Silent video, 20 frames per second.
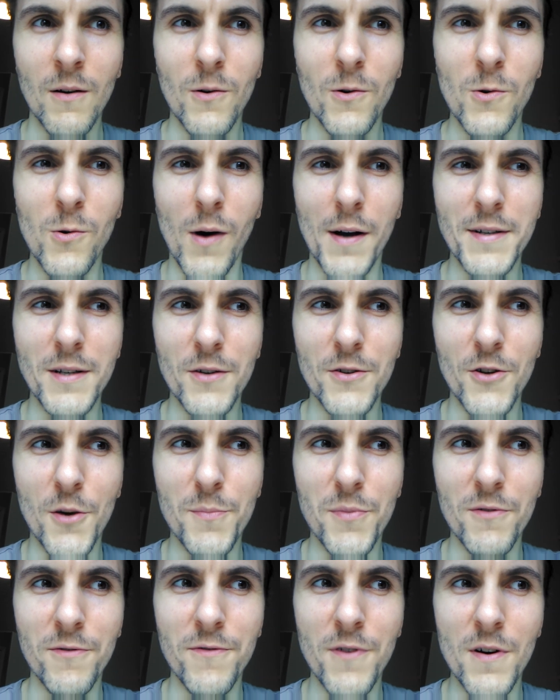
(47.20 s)
oh, I don't know
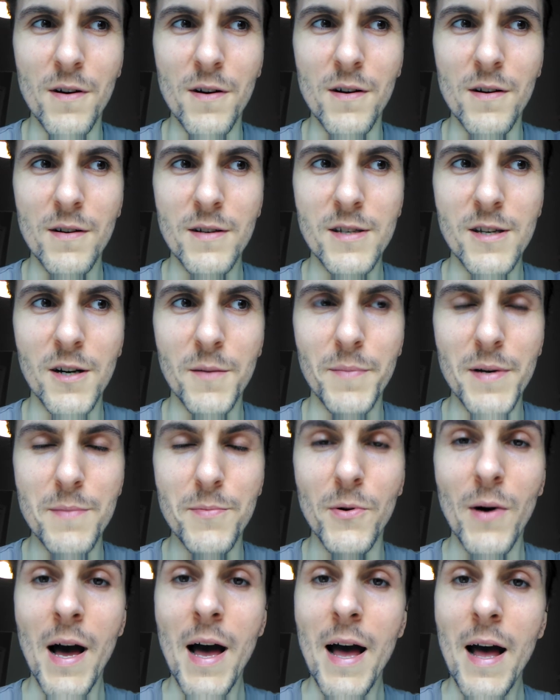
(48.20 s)
prefer. Young
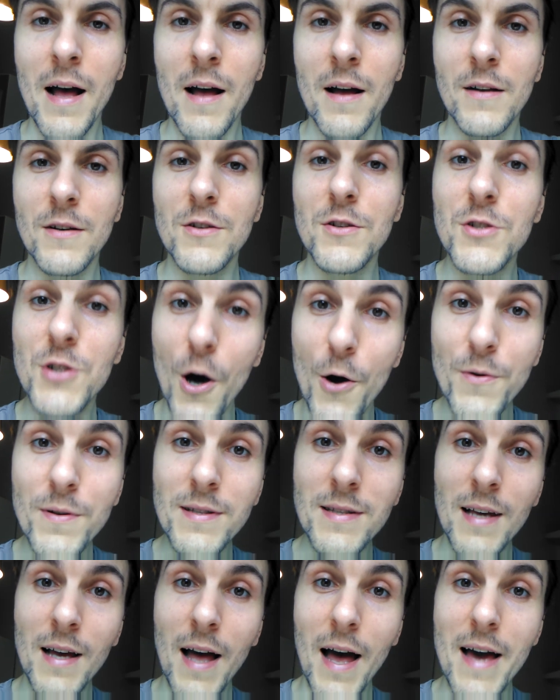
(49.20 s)
people
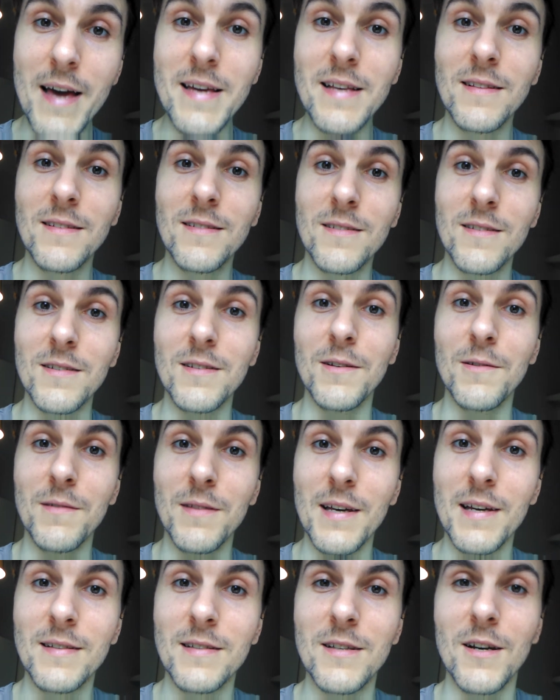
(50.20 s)
don't hate to do
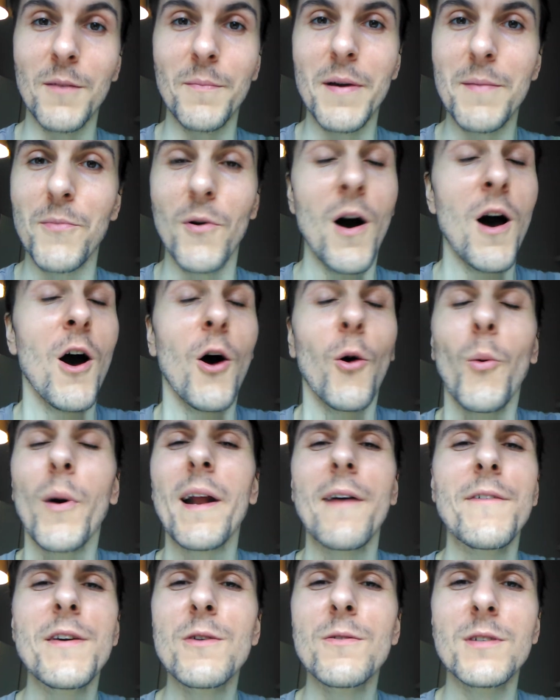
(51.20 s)
this. Young people,
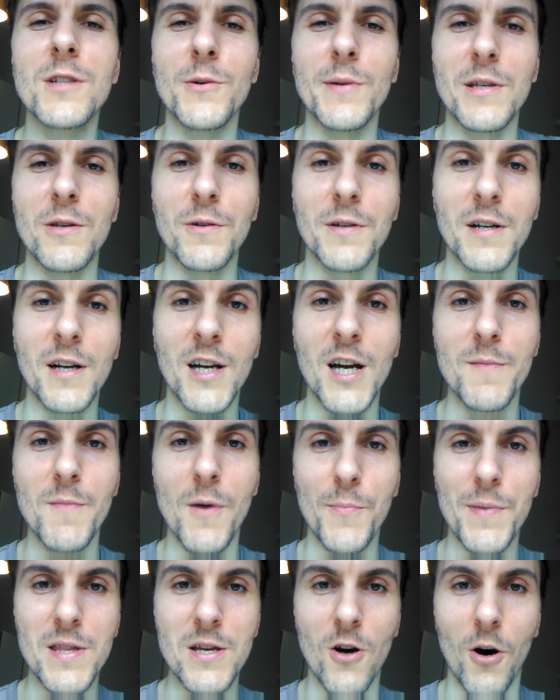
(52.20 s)
whatever you're doing, you're going to come
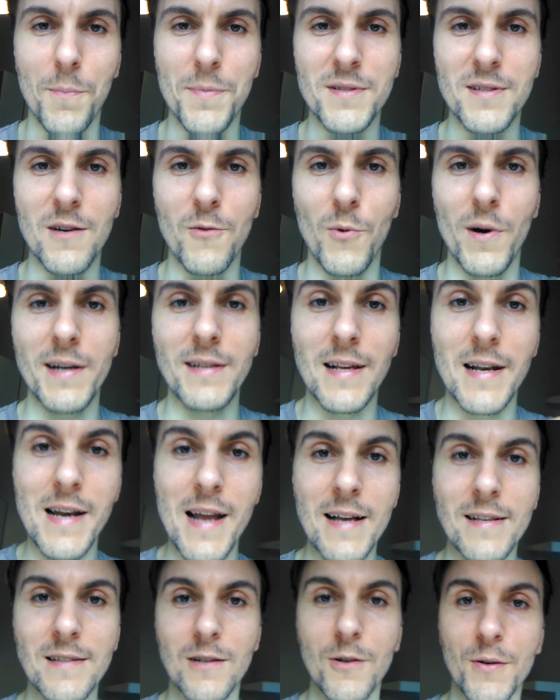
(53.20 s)
up with the opposite way. So
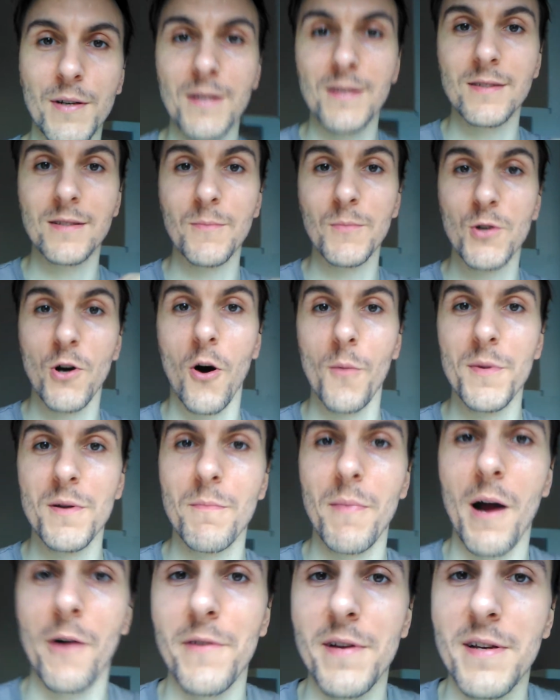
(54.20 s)
let's look at some
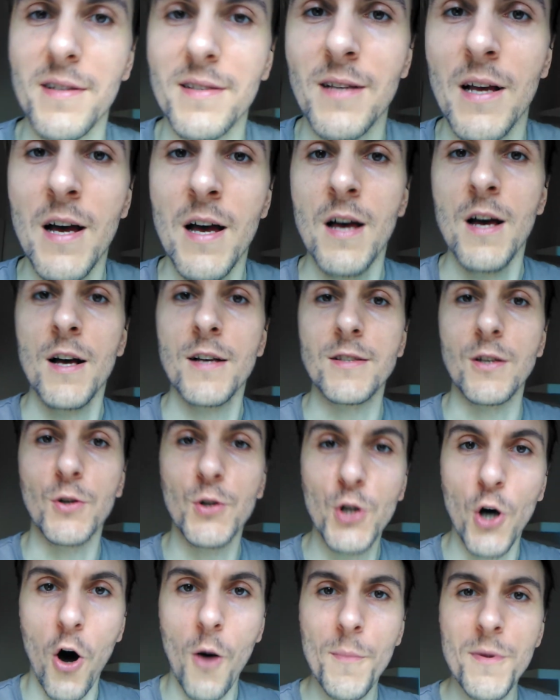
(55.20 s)
common barriers. So
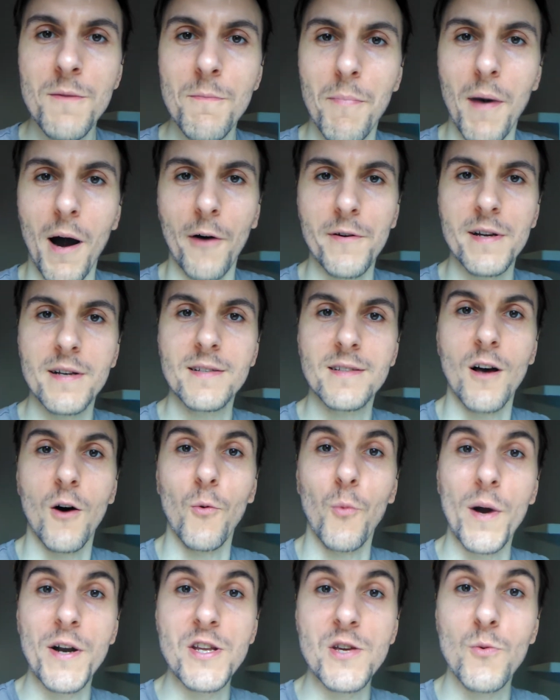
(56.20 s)
common barriers
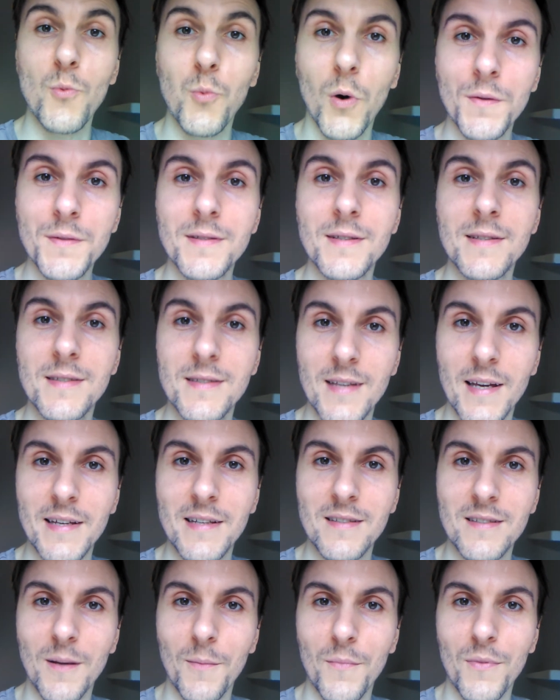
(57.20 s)
are when you want to
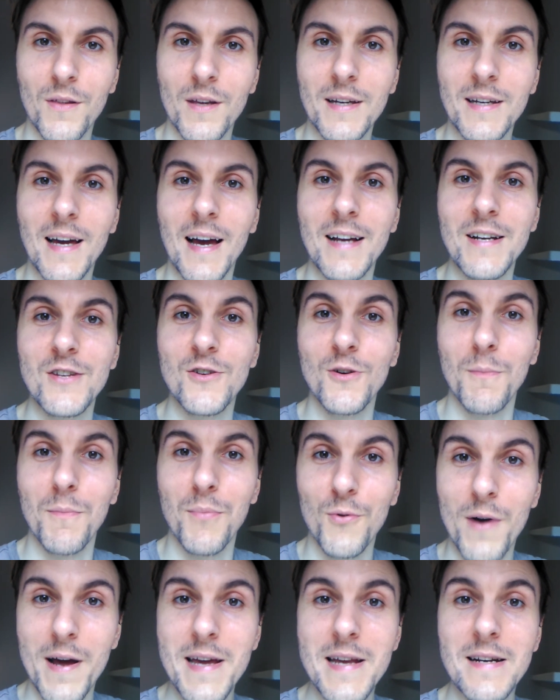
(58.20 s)
say something and your
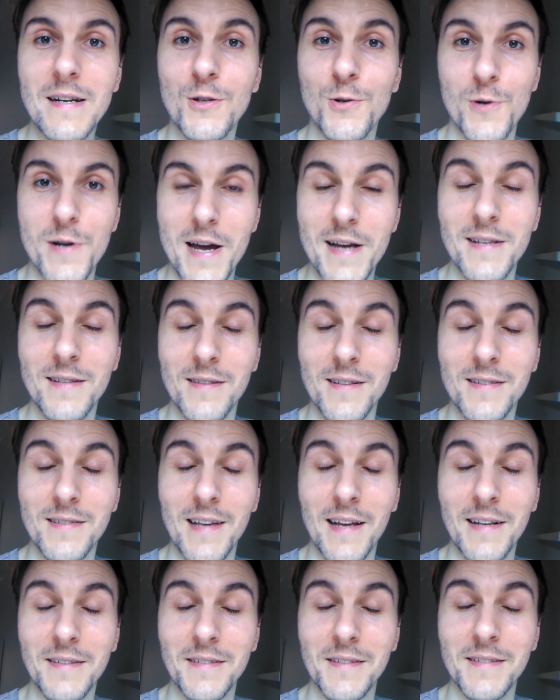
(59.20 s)
brain creates the
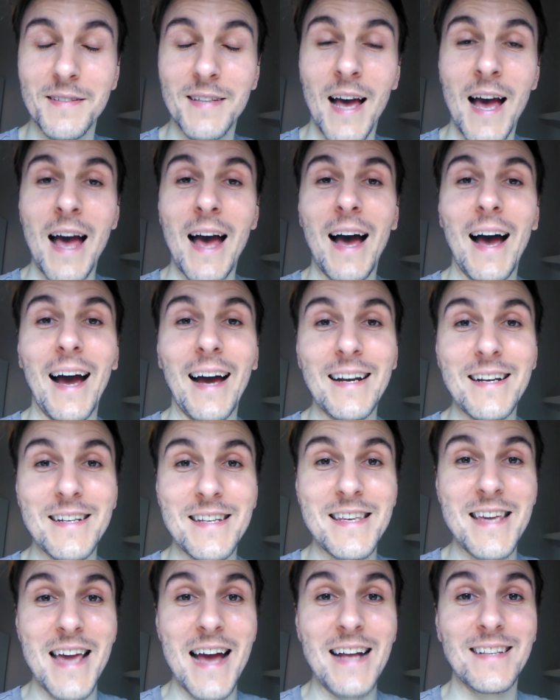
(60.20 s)
sentence
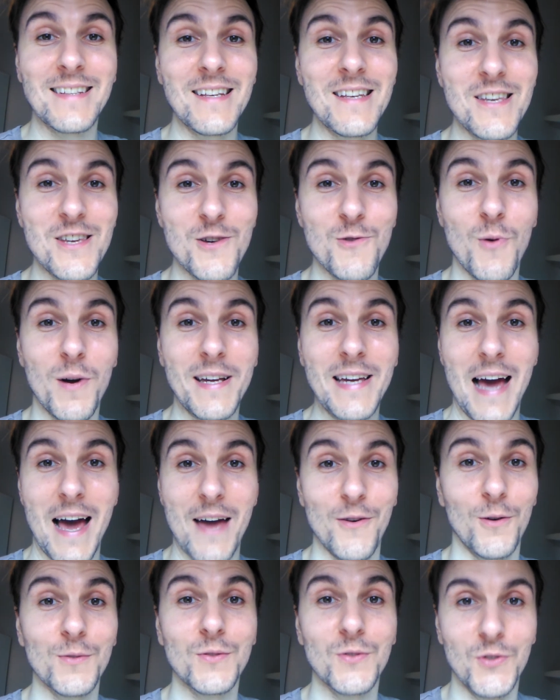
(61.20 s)
and yet you
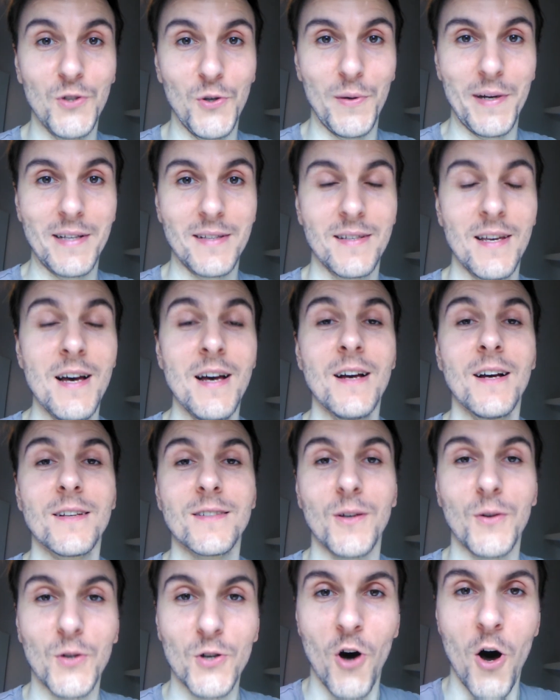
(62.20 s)
cannot do it.
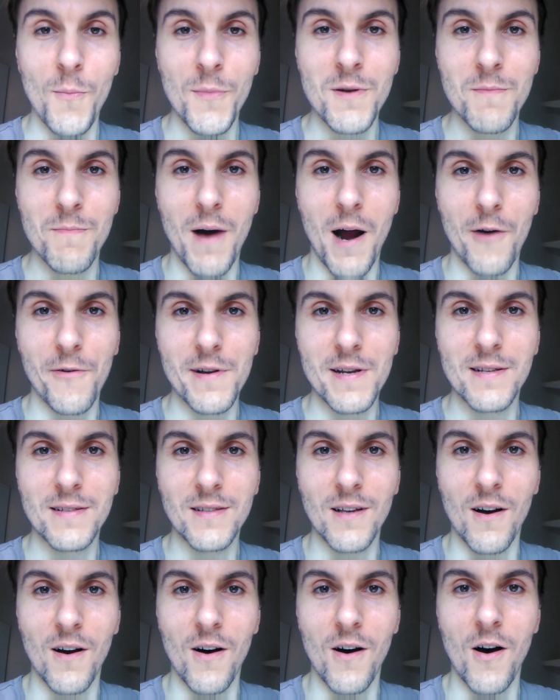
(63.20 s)
So common
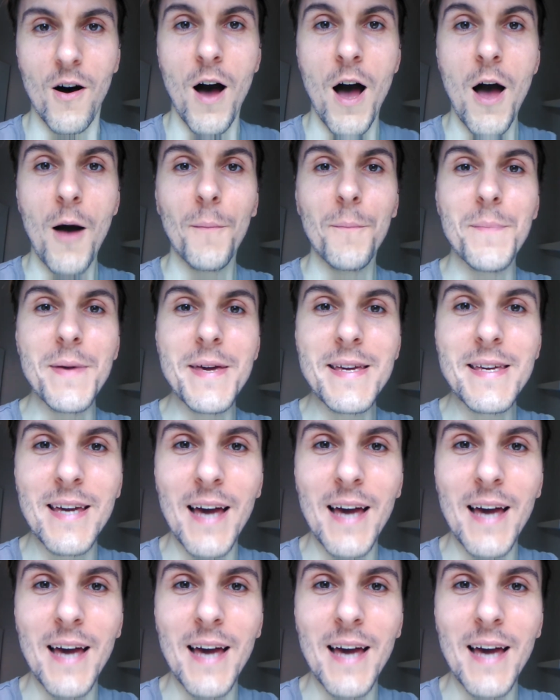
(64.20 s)
barriers are, be